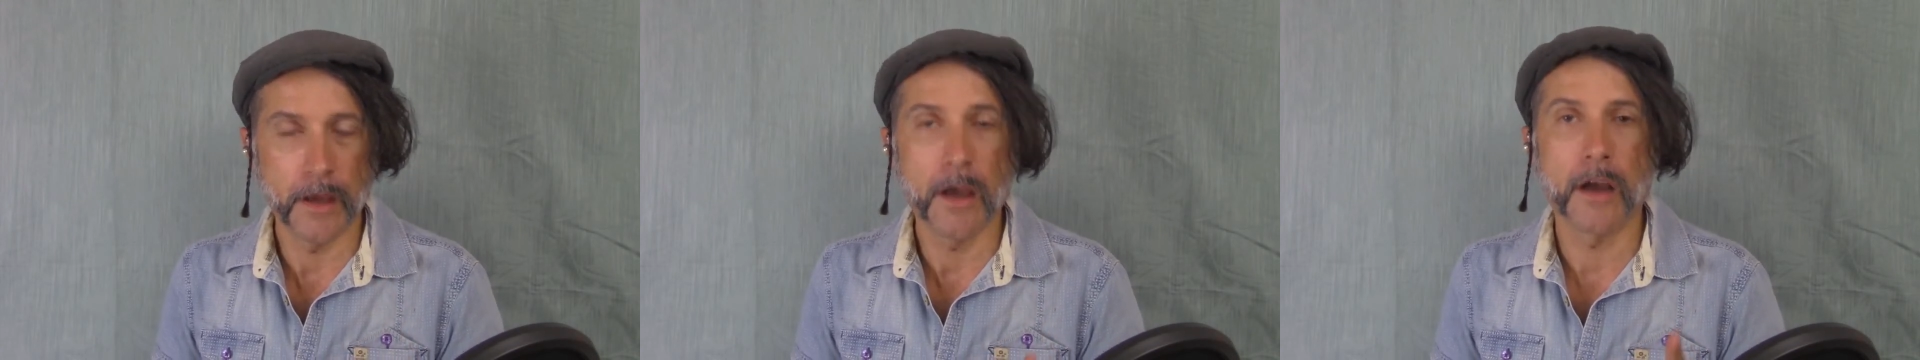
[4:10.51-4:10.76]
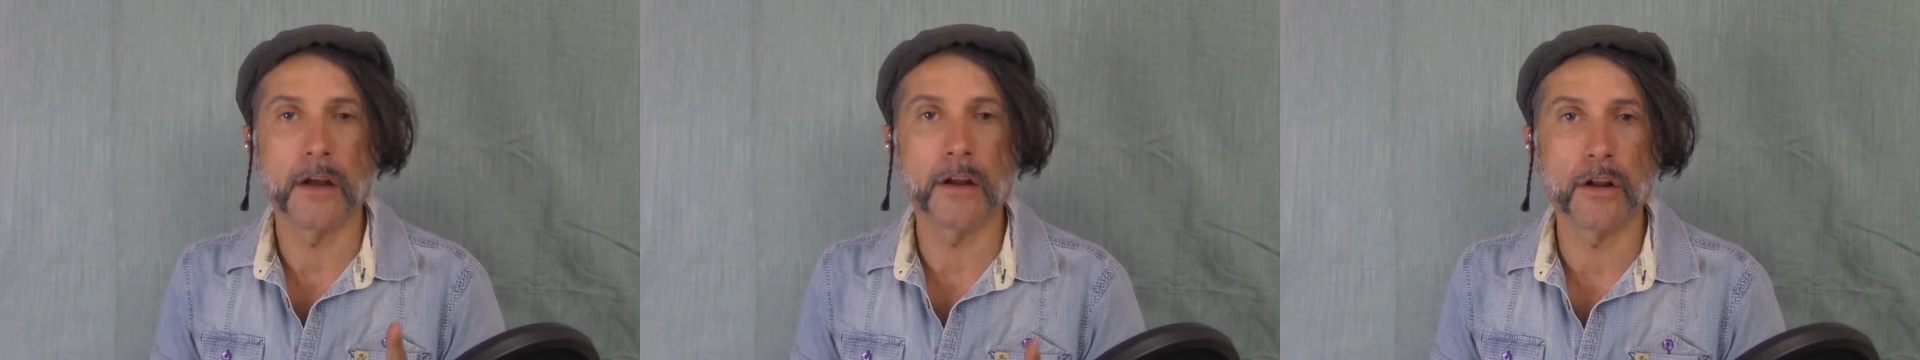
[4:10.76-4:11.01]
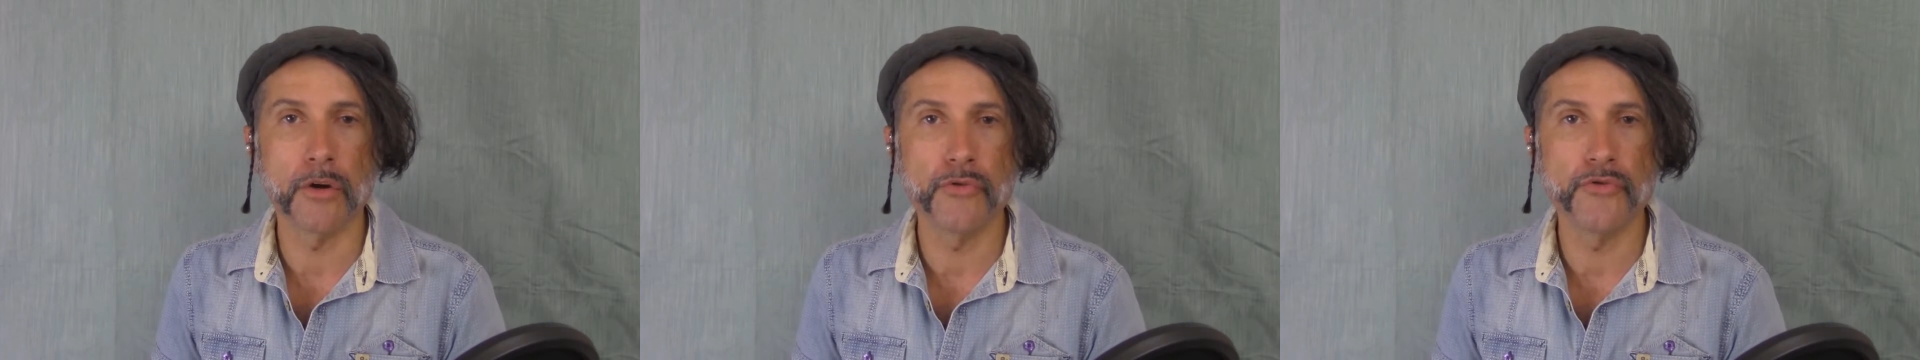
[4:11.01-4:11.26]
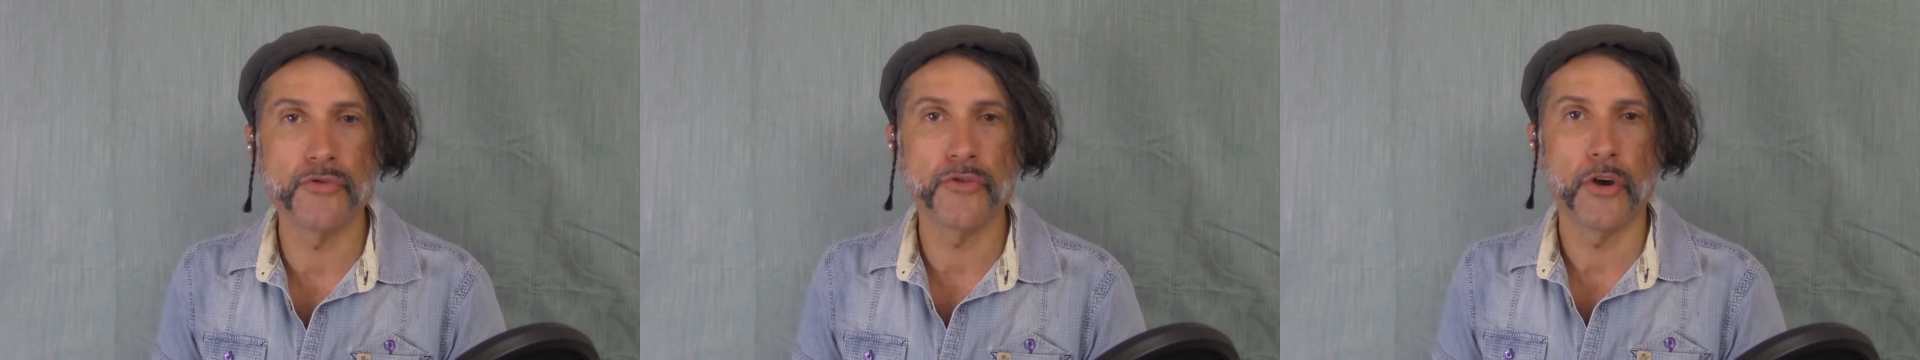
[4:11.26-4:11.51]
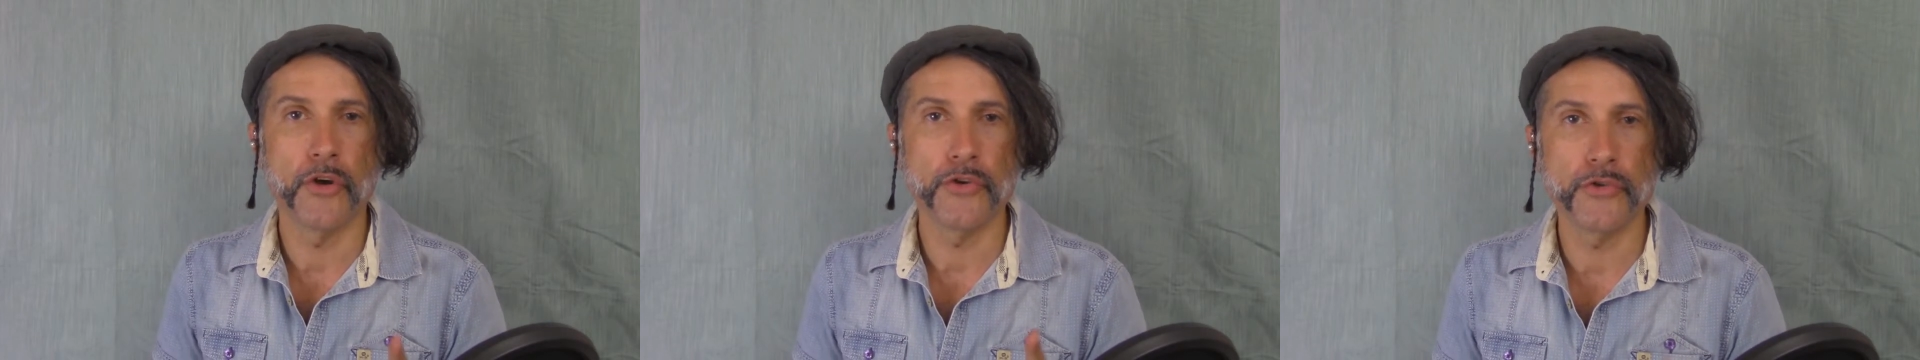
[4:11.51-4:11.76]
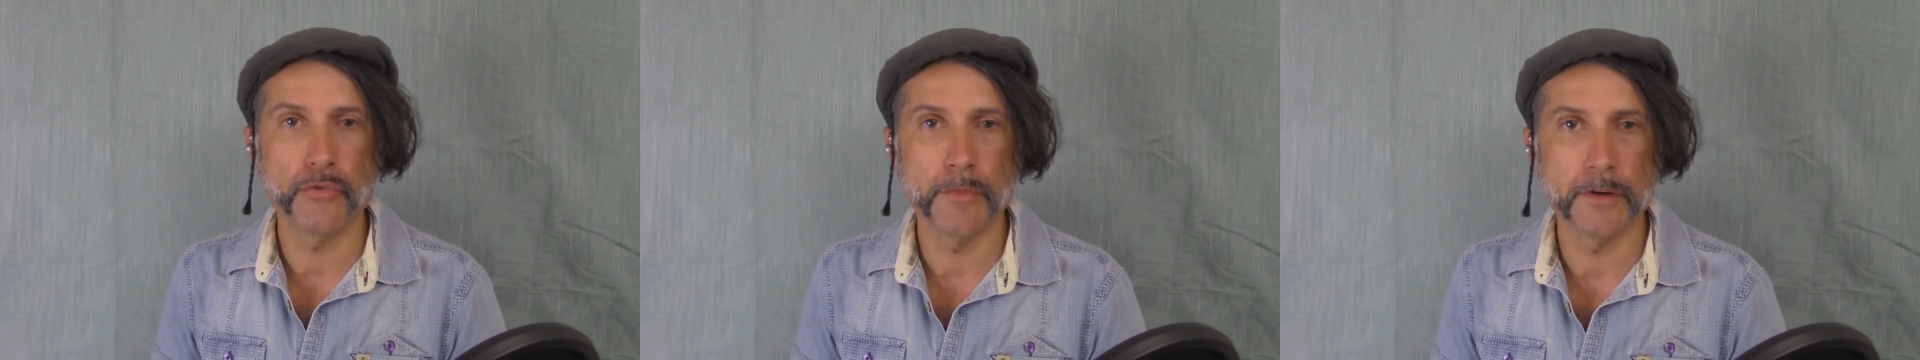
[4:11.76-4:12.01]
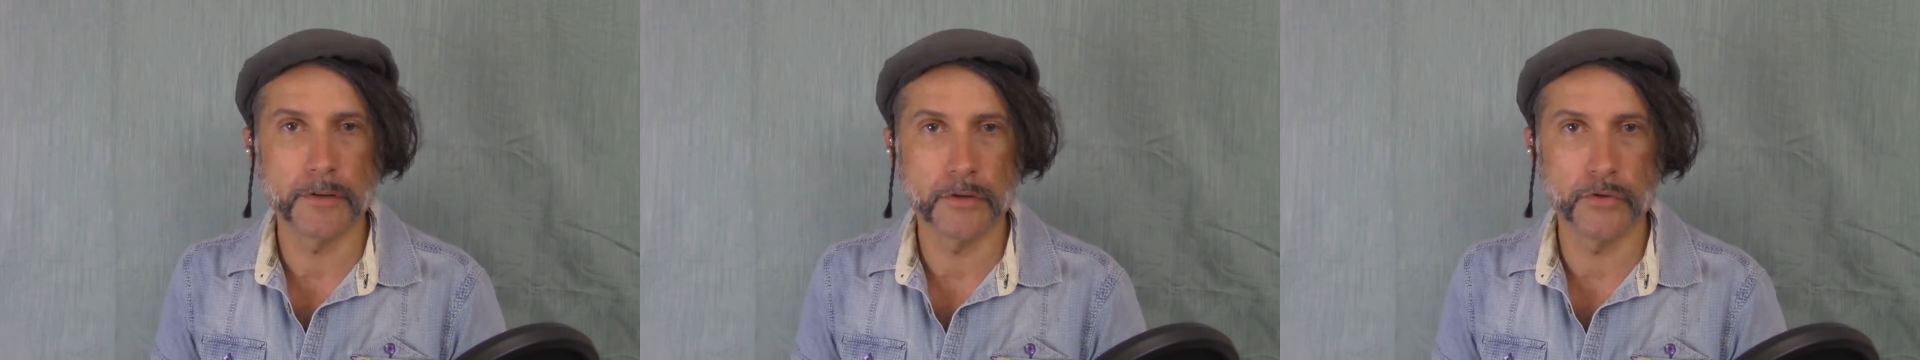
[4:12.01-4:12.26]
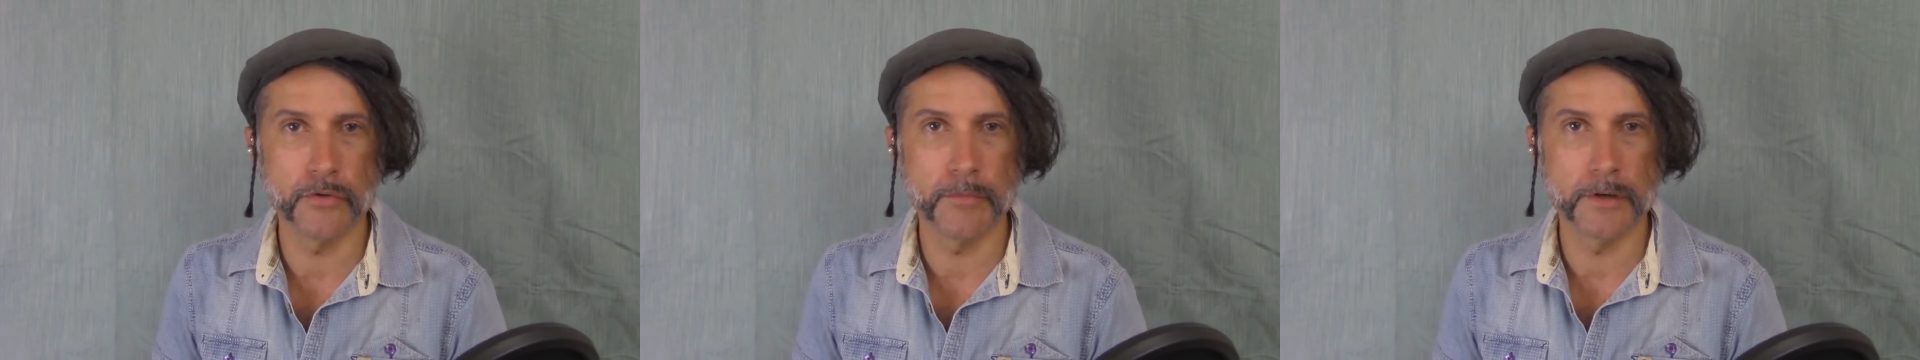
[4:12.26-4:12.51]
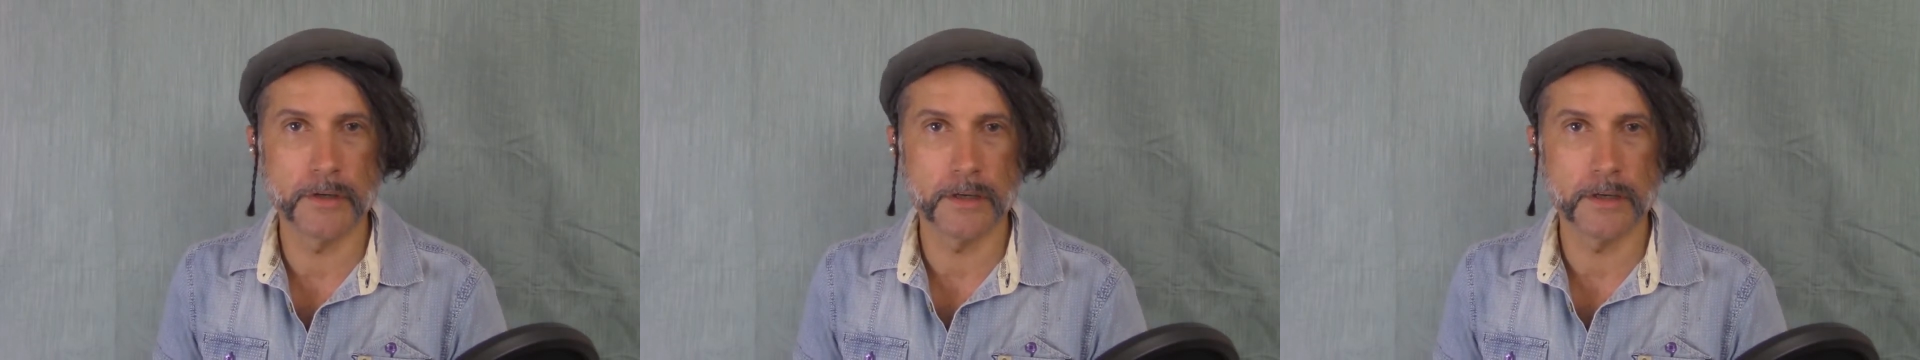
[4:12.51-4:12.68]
A close human-to-human